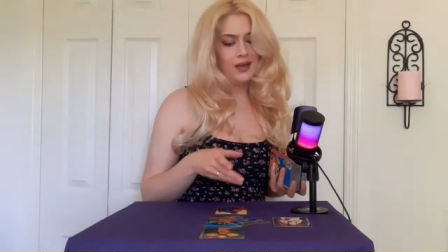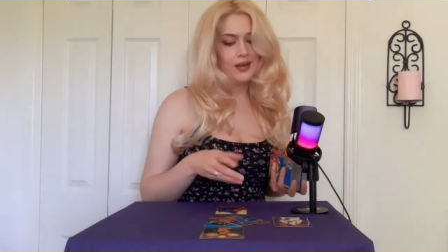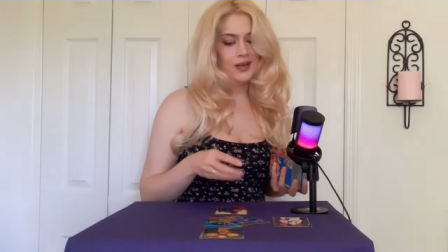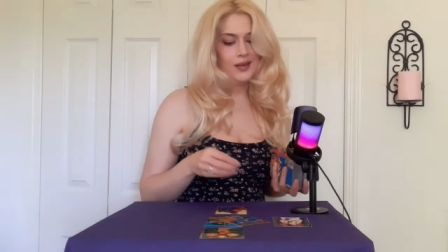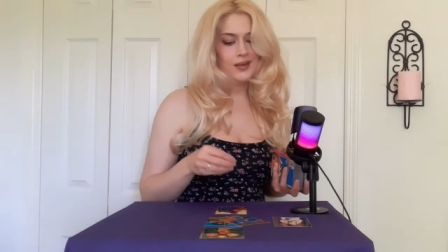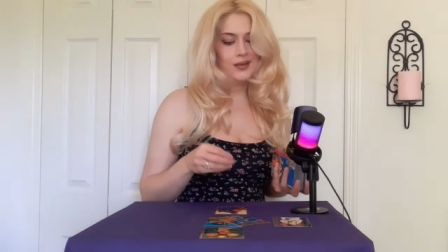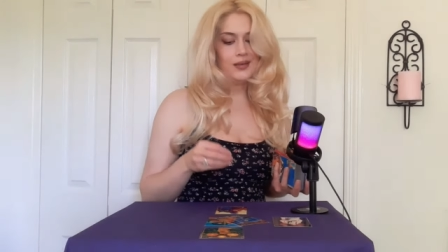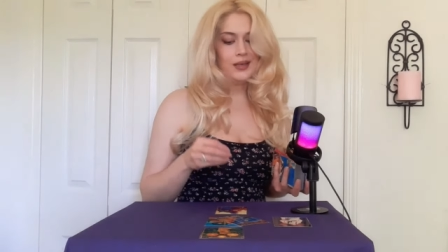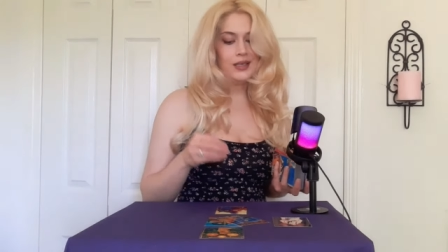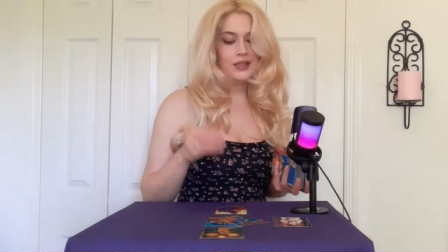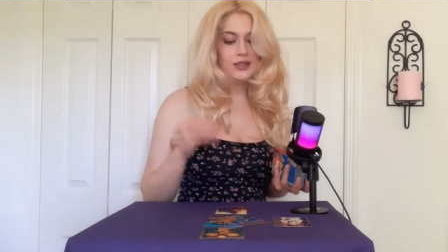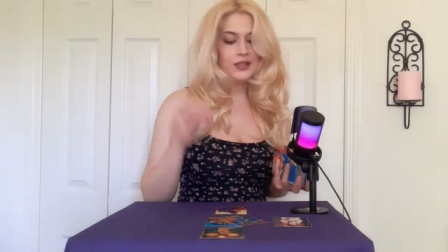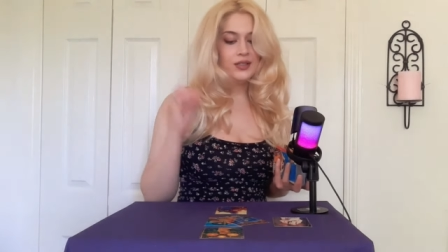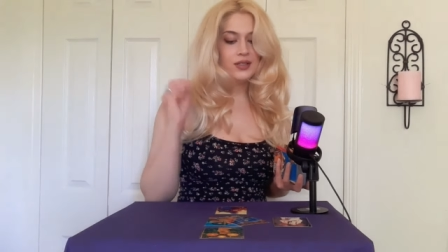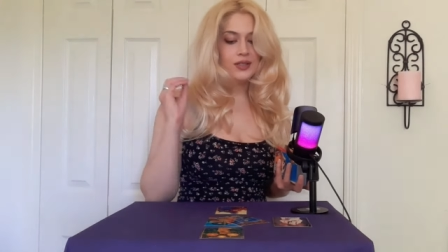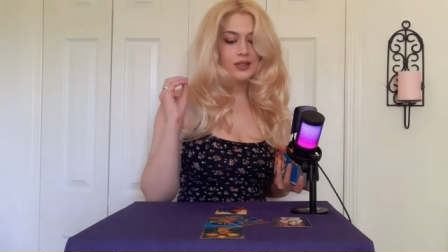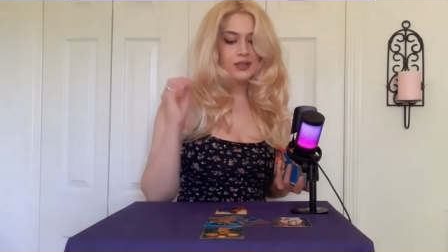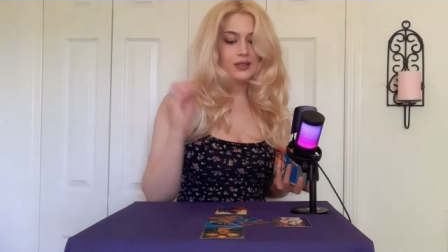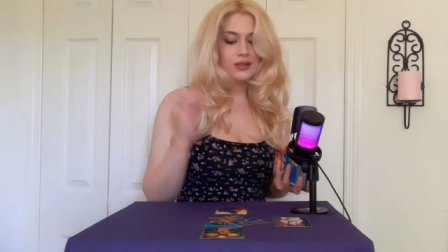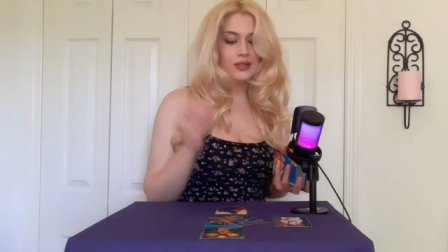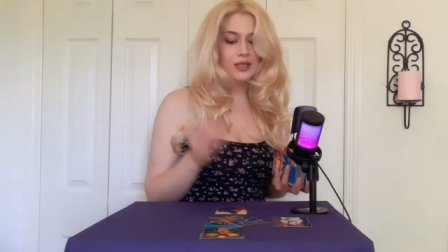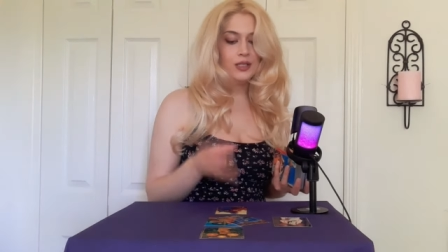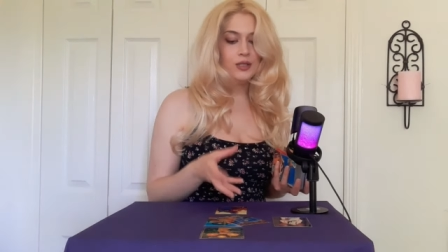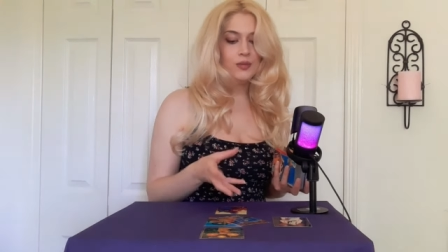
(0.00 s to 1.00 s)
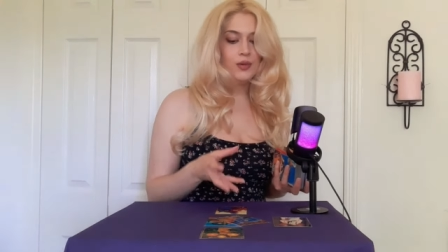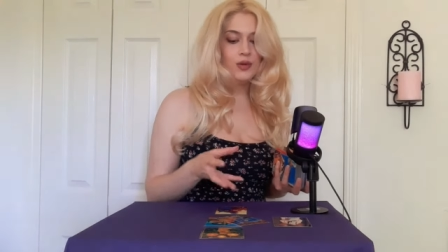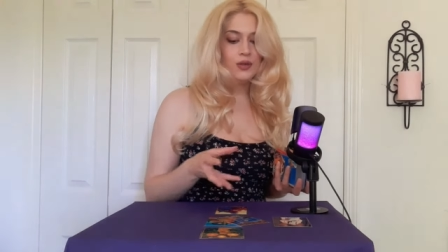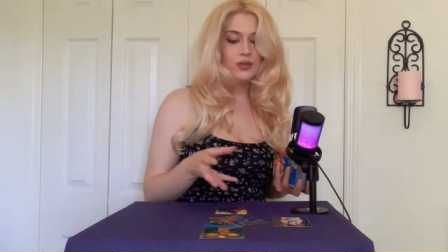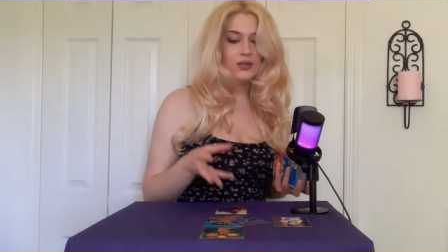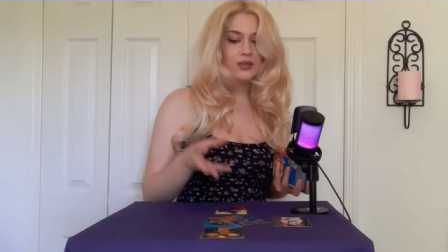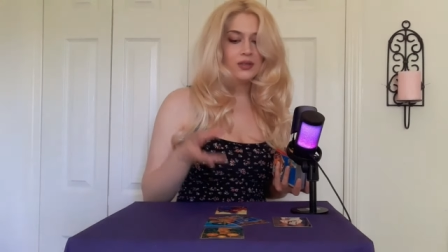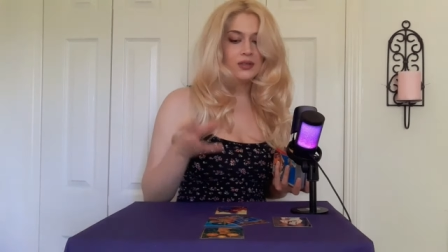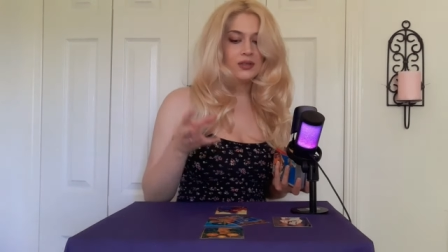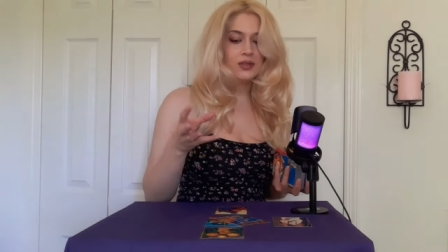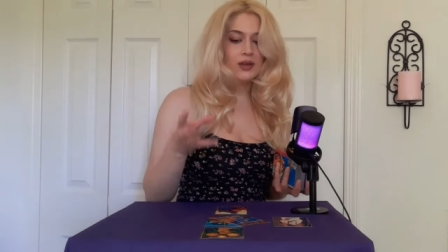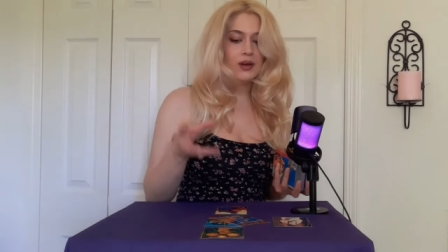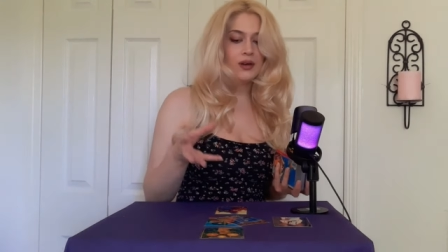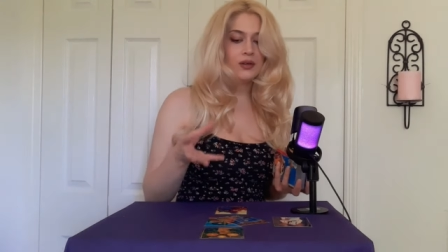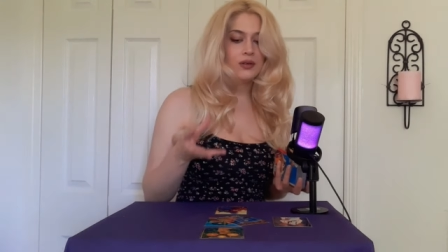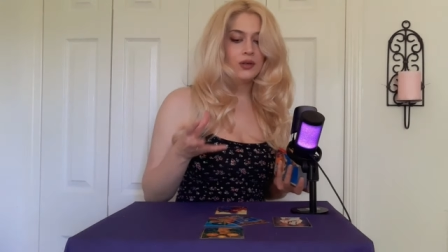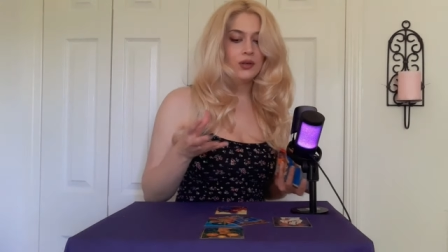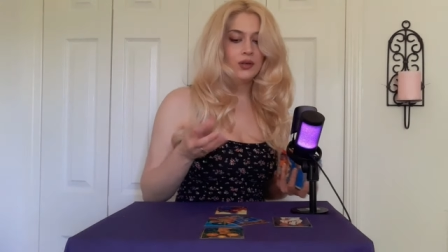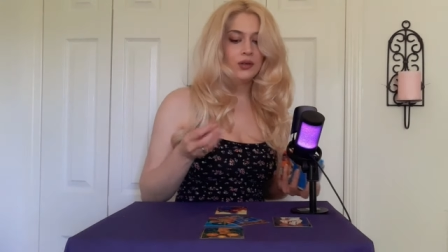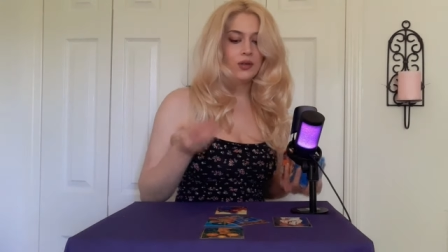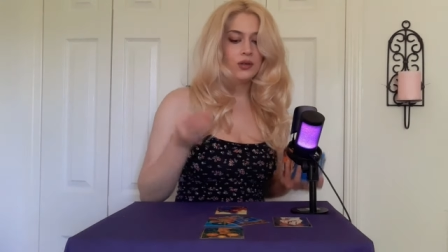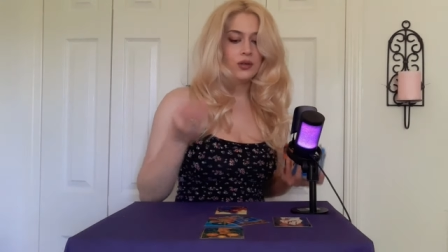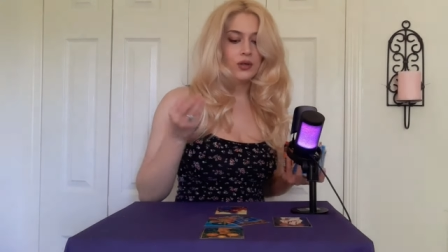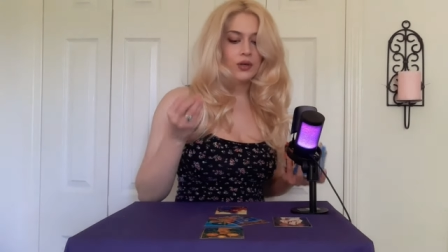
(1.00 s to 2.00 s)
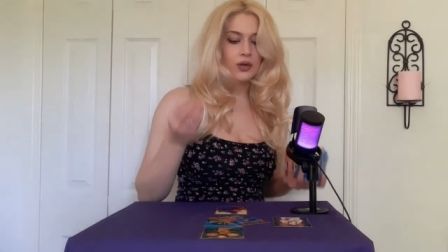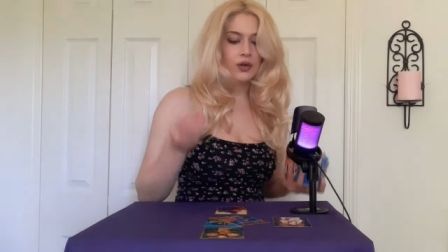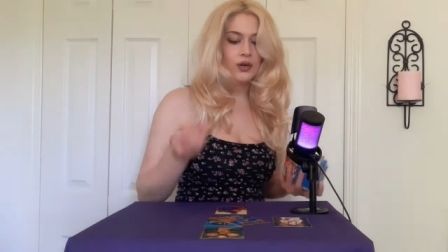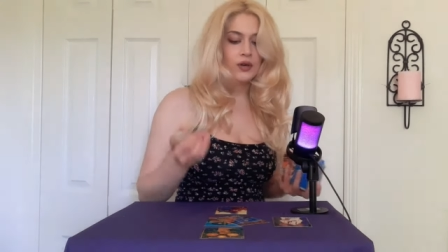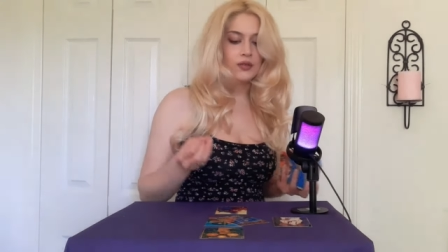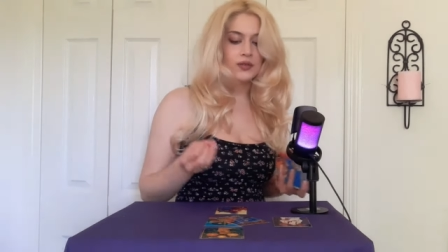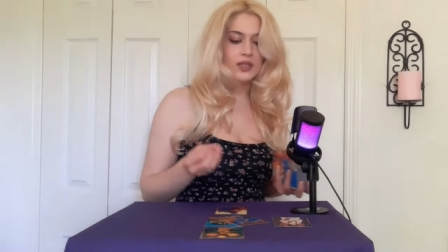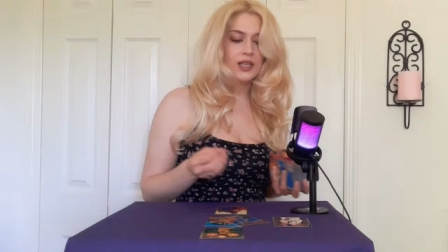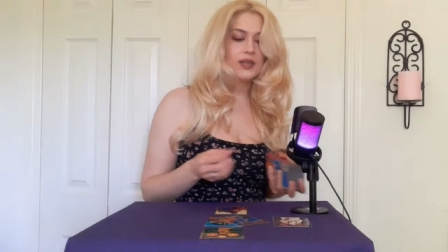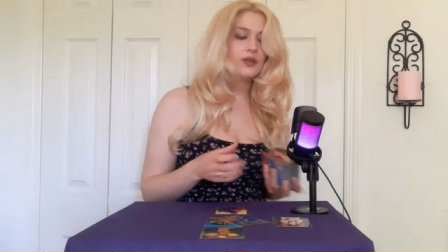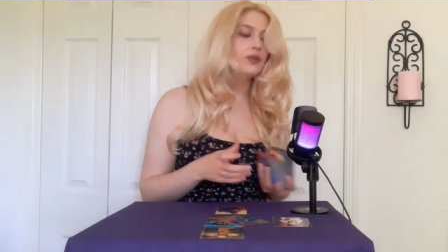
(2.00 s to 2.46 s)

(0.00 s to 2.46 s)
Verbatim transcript: it's just, this person has gotten on your nerves. I don't know